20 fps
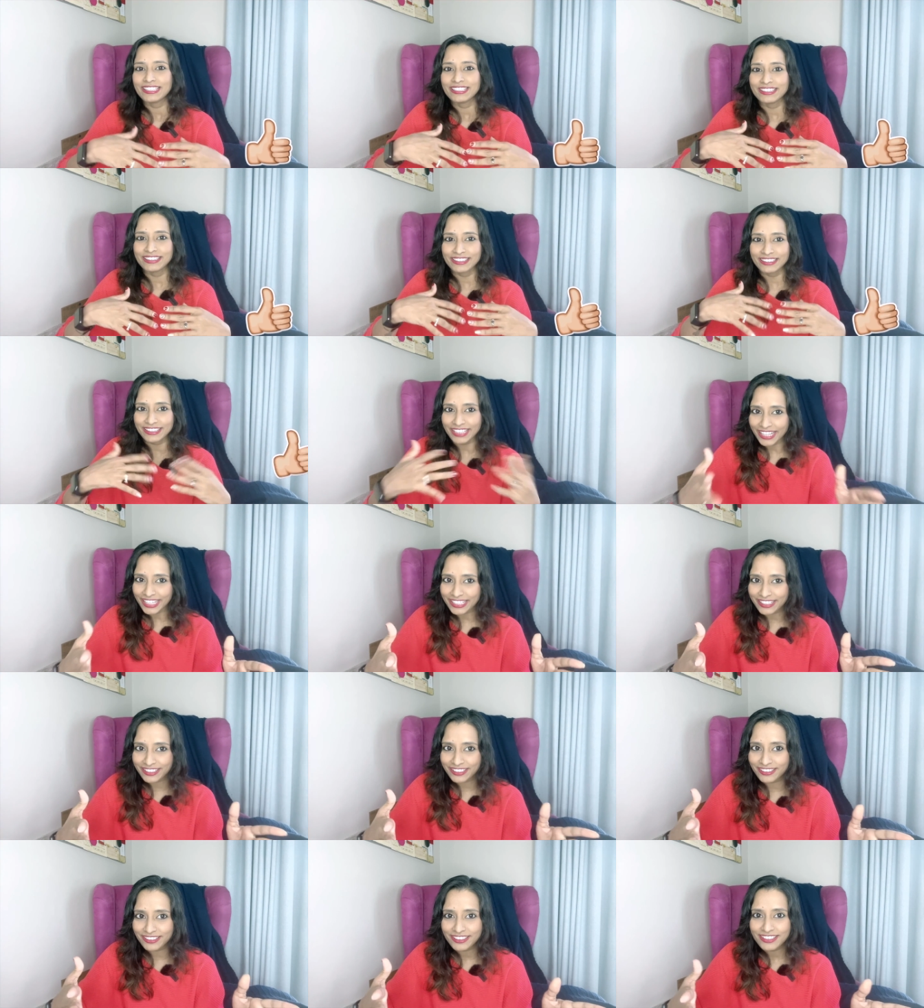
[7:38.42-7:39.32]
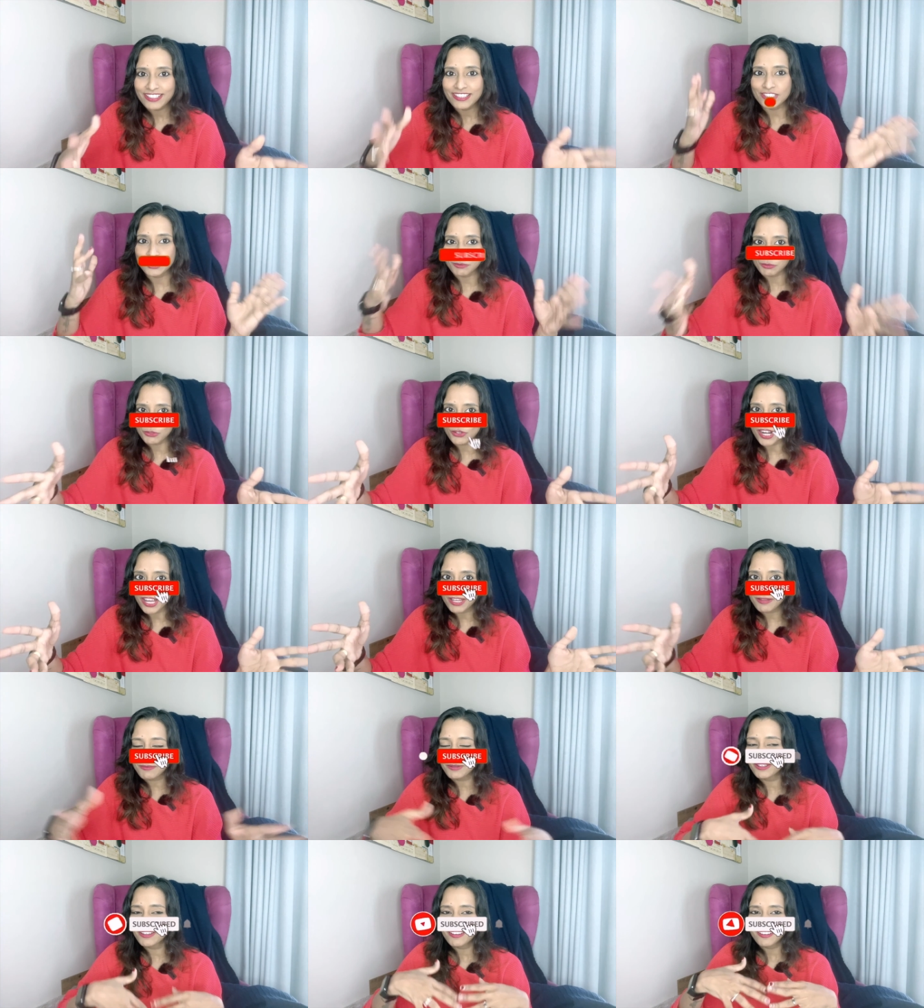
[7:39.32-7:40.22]
like,
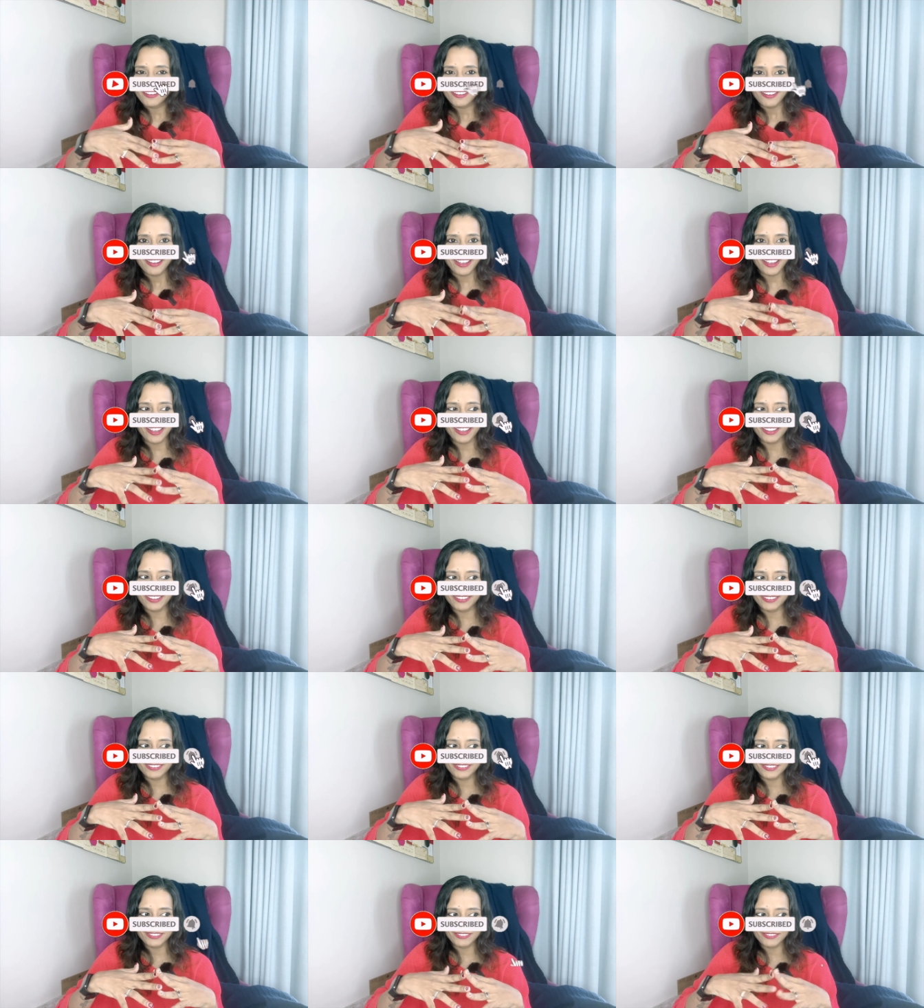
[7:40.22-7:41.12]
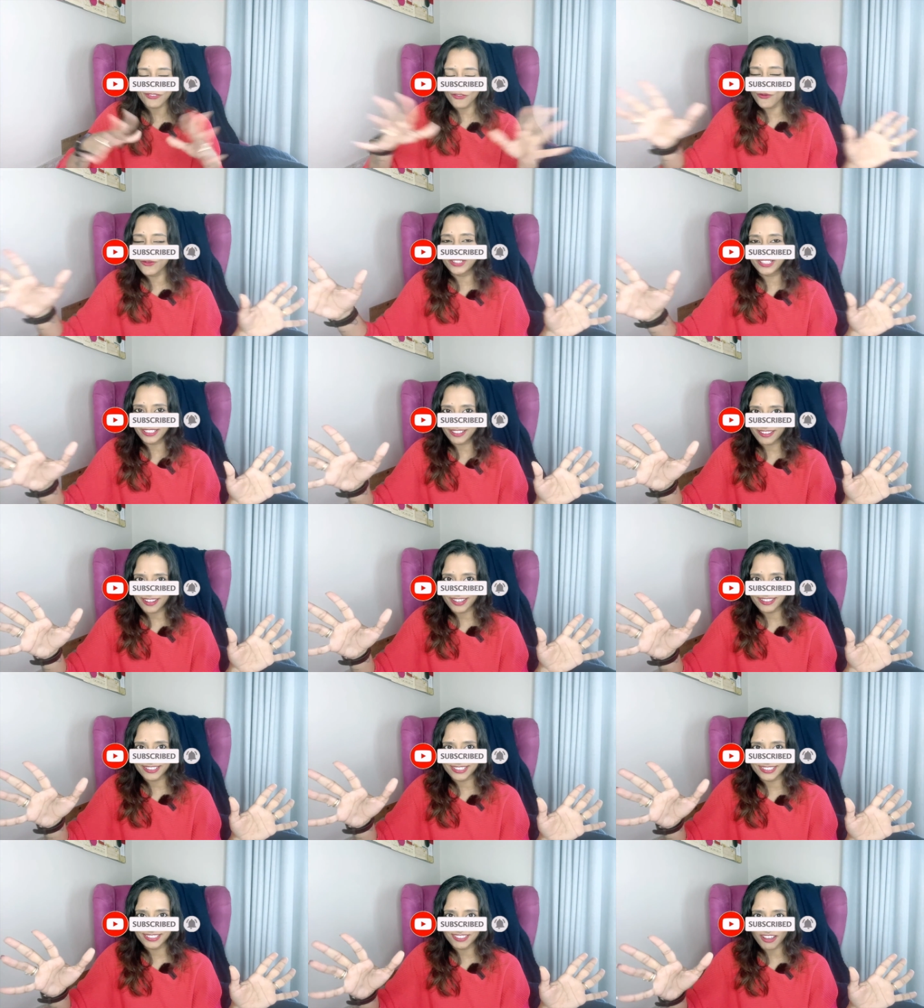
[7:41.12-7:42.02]
subscribe, and all that kind
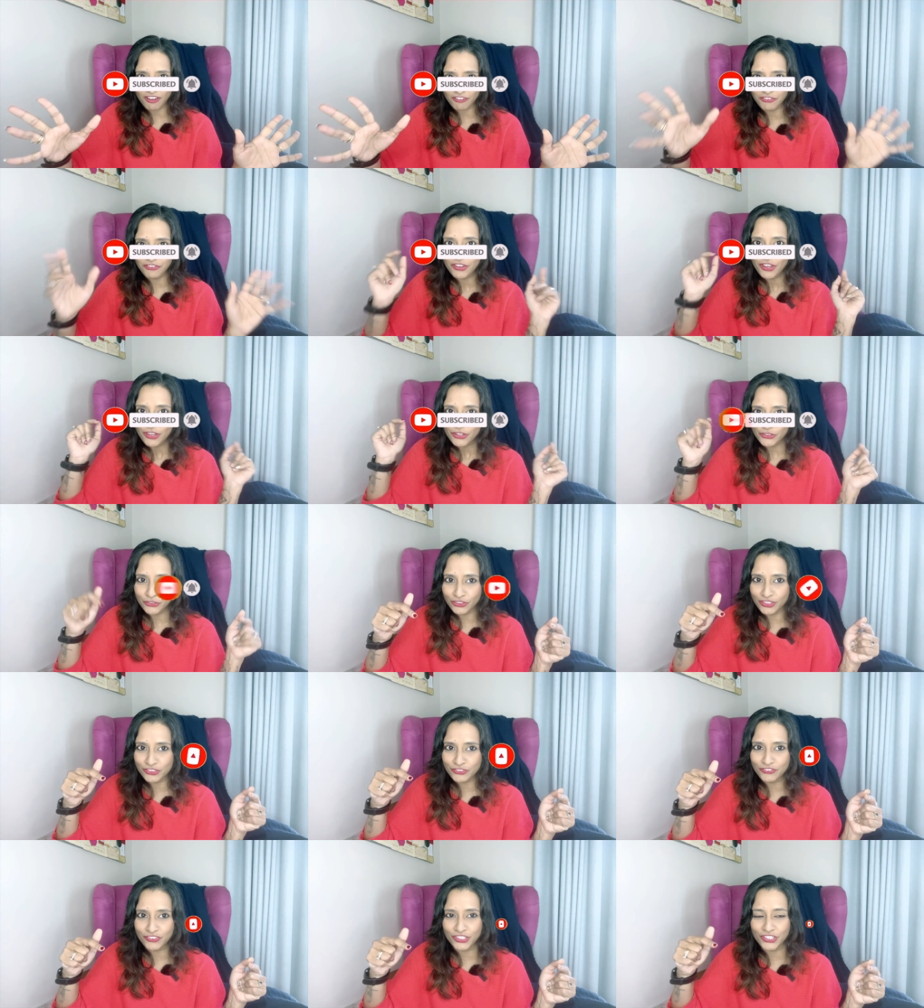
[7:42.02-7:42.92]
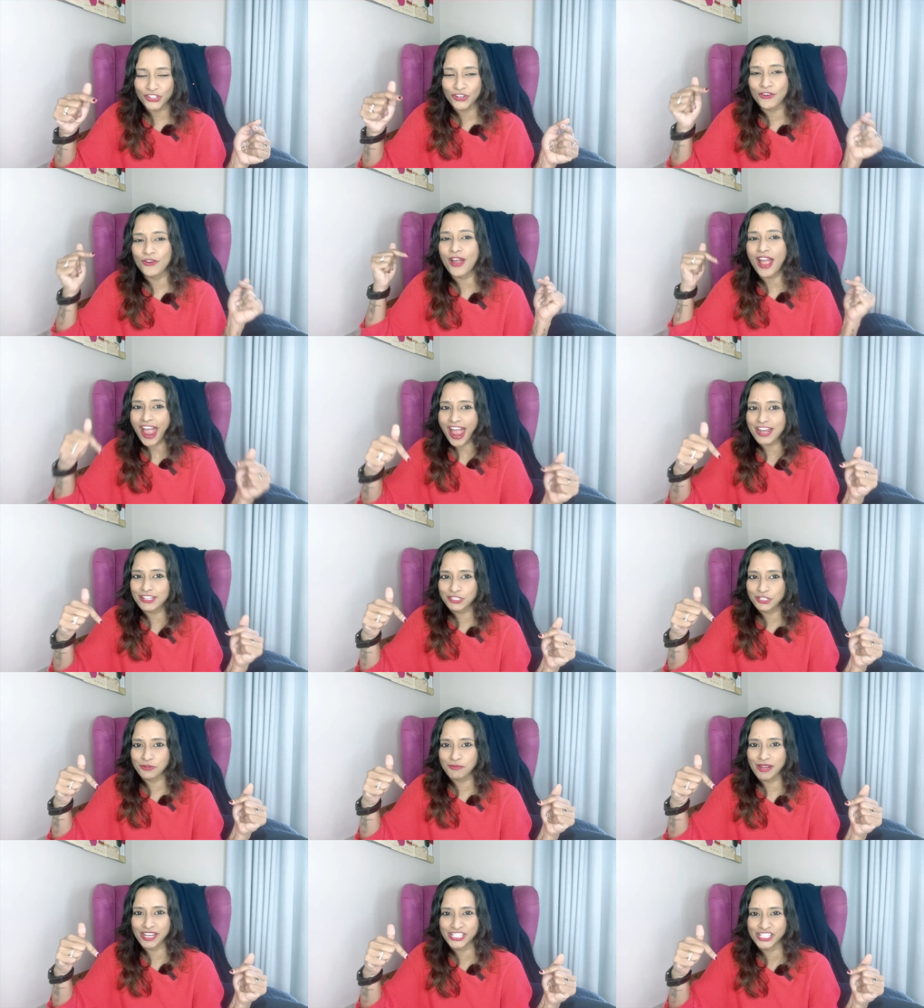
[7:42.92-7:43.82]
of stuff to this video and
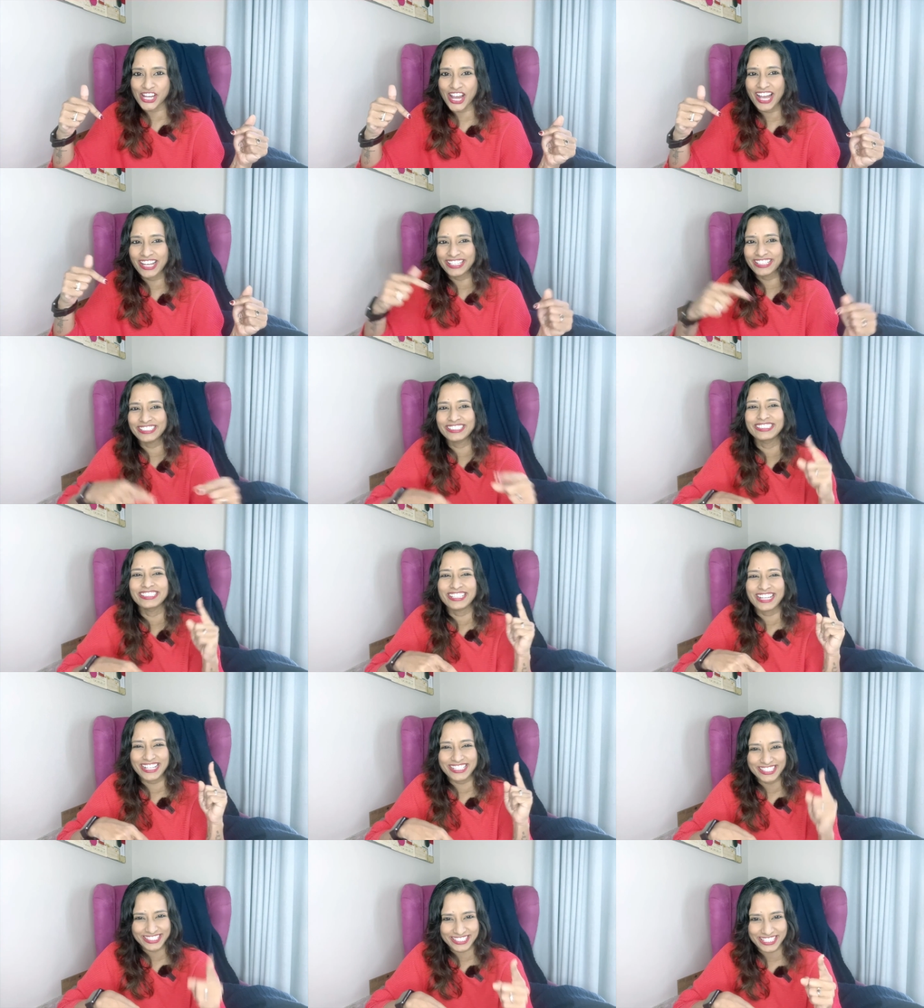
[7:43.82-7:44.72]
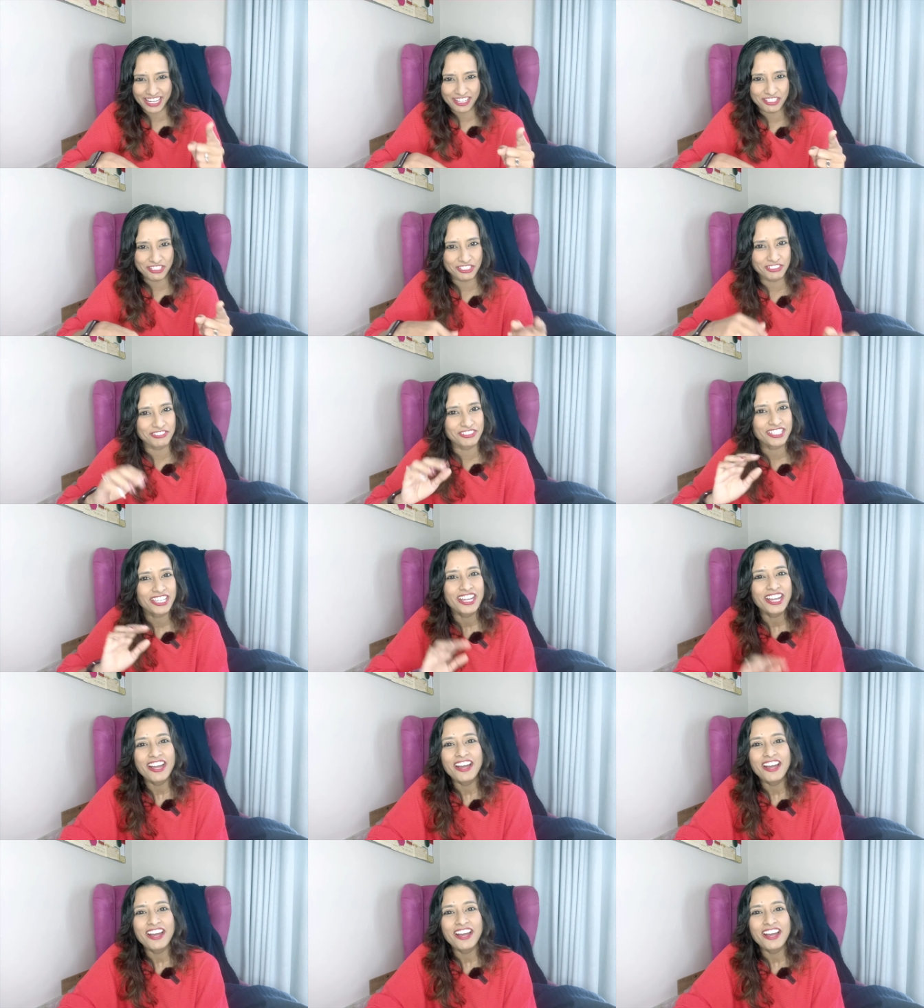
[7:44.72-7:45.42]
to my channel, and stay tuned